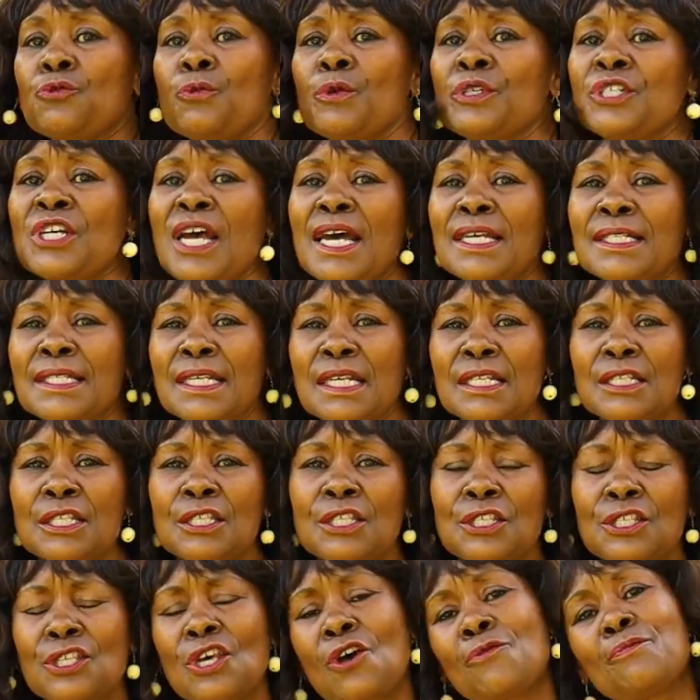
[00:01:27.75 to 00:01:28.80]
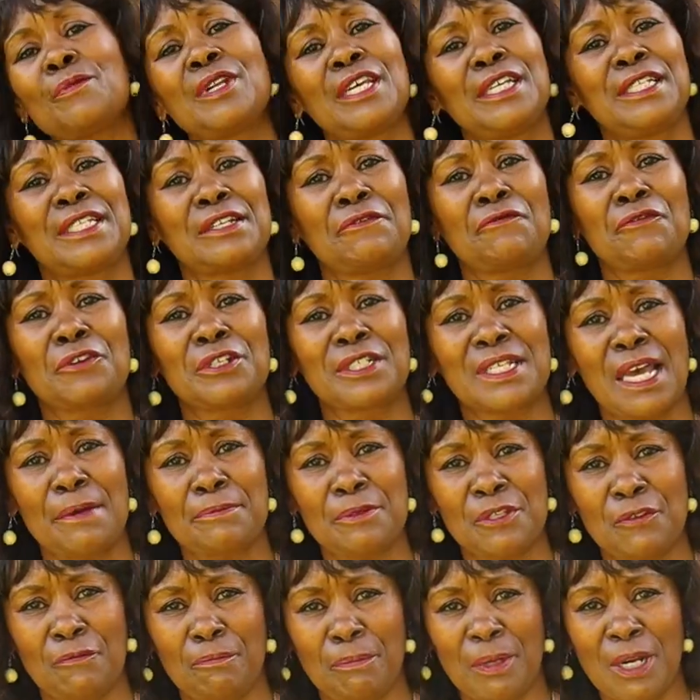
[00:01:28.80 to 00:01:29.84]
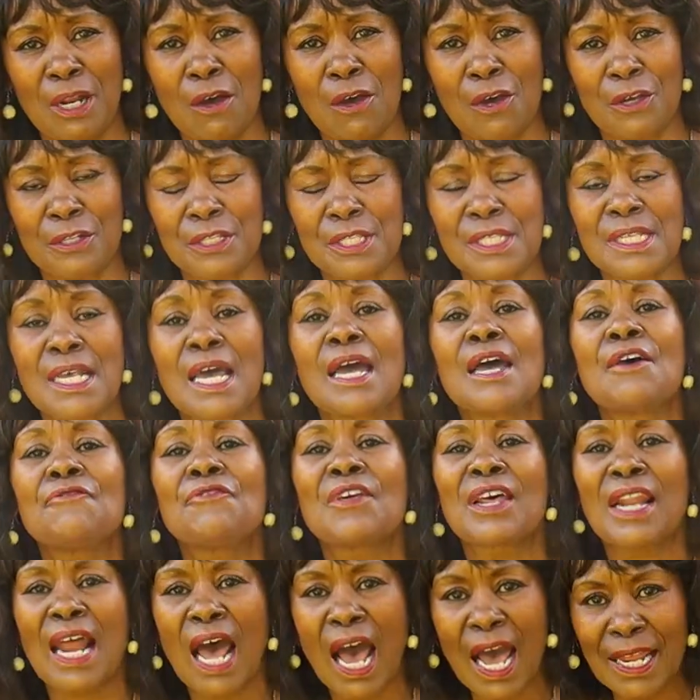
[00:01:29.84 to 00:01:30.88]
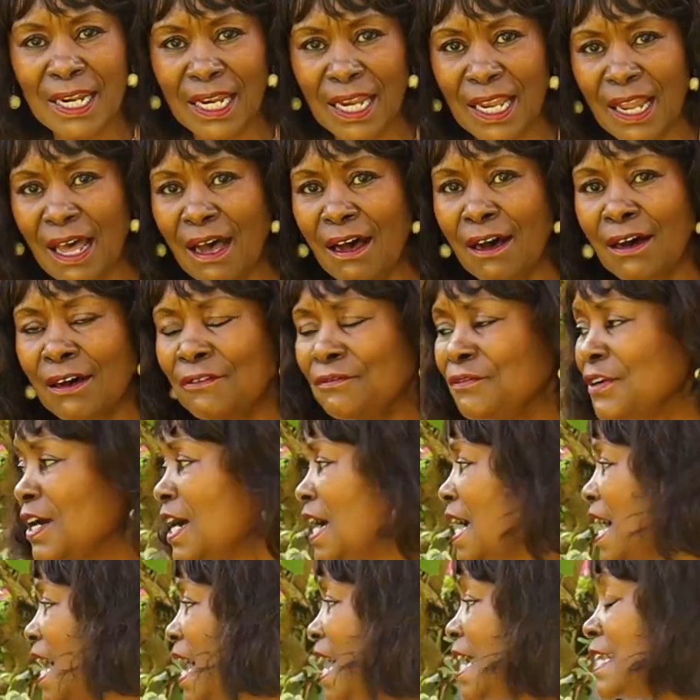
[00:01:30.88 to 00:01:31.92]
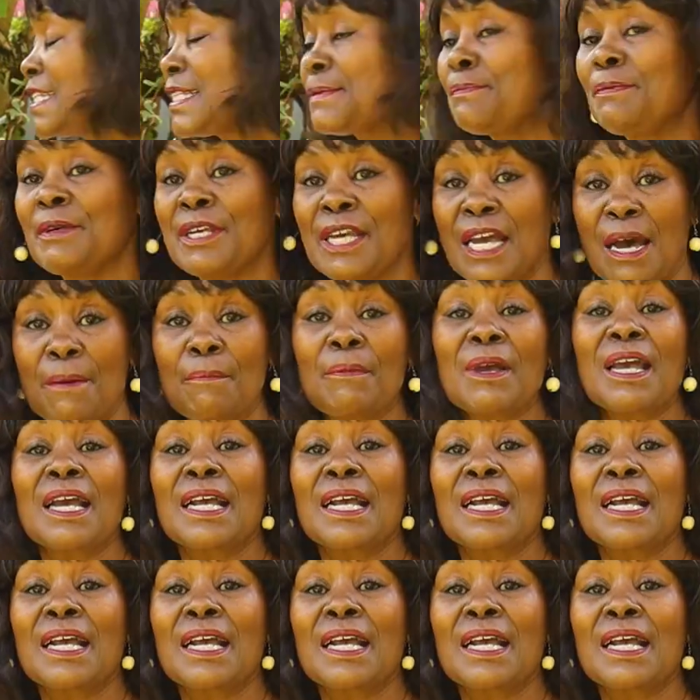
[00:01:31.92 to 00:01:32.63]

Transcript: which has so many different types of plants that I love, it's become